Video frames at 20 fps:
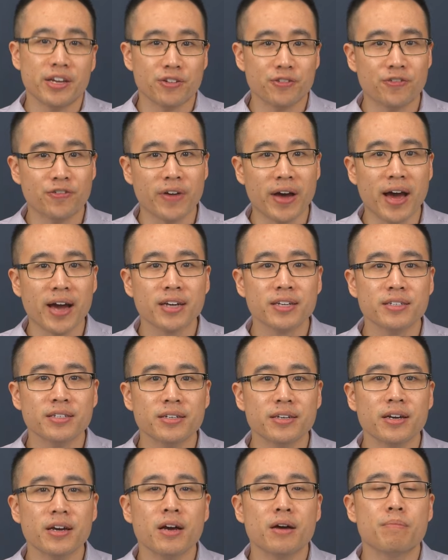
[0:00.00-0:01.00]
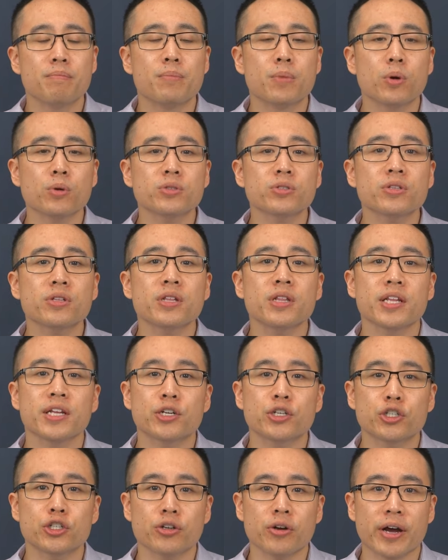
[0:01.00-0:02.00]
In fact, most of the
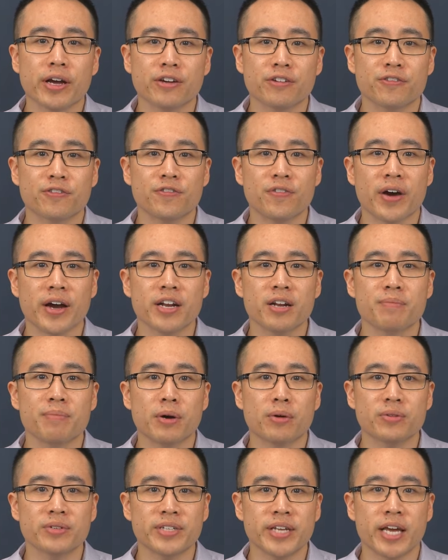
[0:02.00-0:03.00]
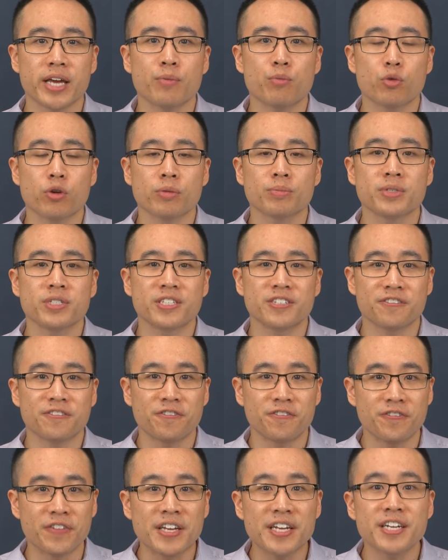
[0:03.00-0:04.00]
literature I could find about tapeworms
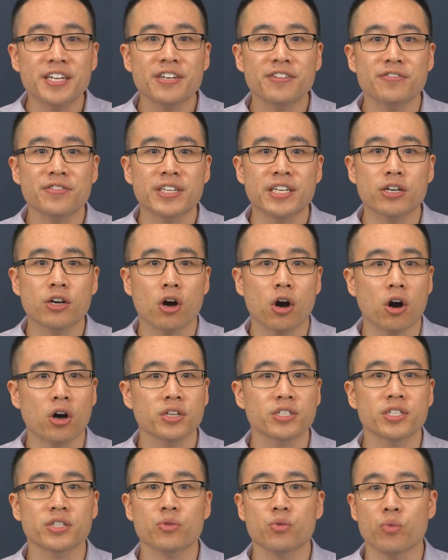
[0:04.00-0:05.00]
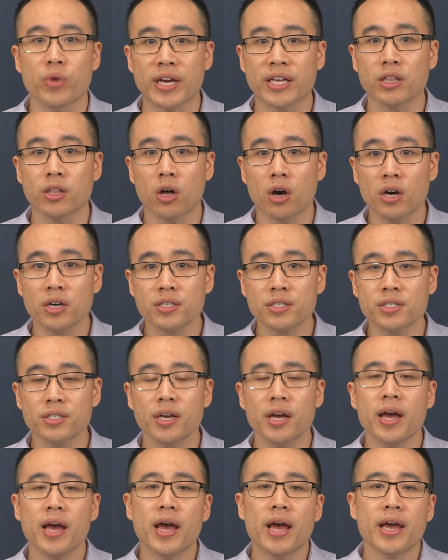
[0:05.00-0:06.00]
definitively causing weight loss
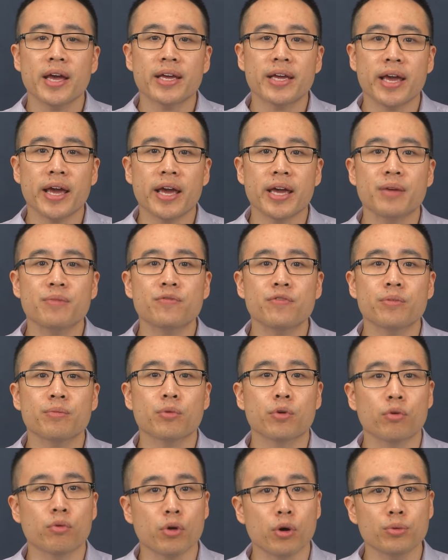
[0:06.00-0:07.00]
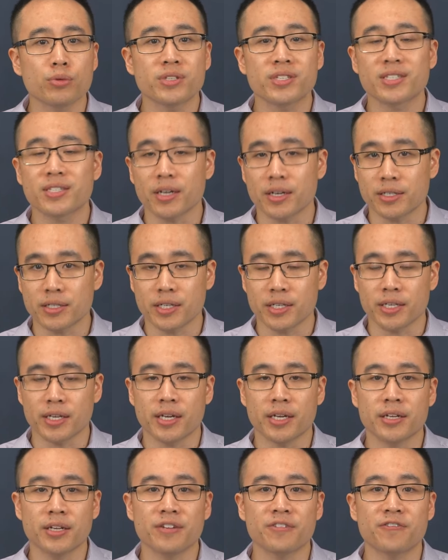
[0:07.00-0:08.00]
came from growth stunting
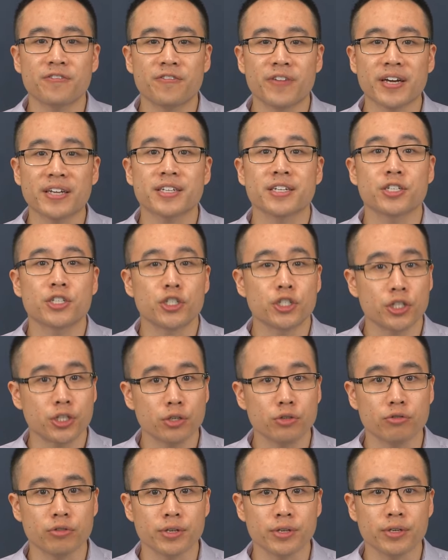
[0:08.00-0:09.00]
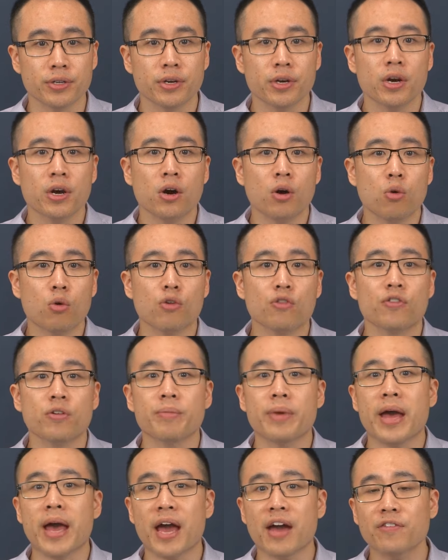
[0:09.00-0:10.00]
in infected children or
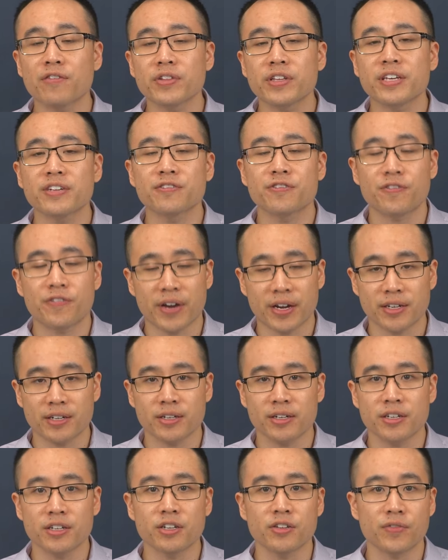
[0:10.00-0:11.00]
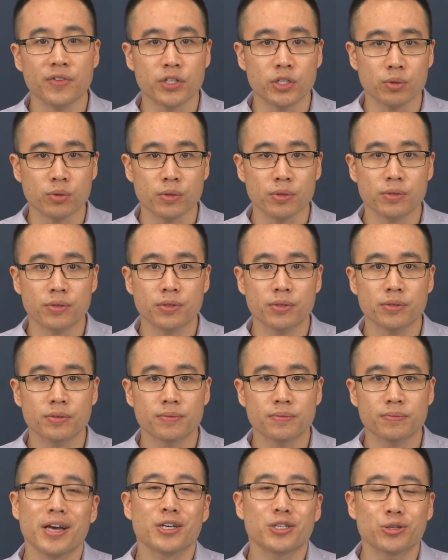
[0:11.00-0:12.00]
from heavily infected individuals.
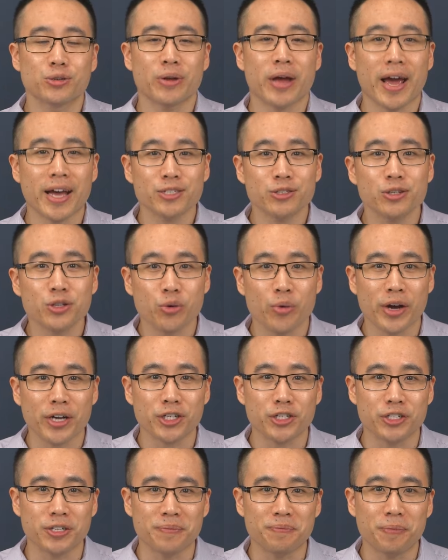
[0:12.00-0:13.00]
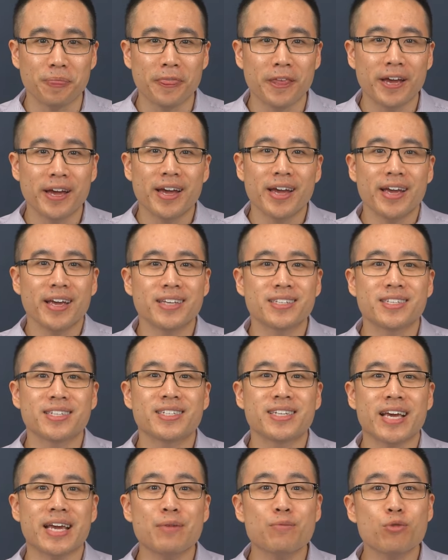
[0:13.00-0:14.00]
So, to answer the question, is the
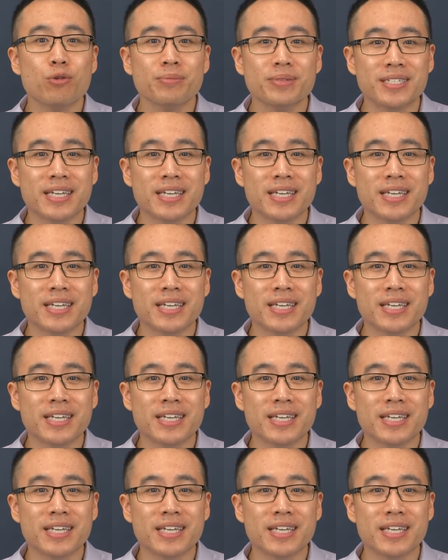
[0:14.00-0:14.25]
tapeworm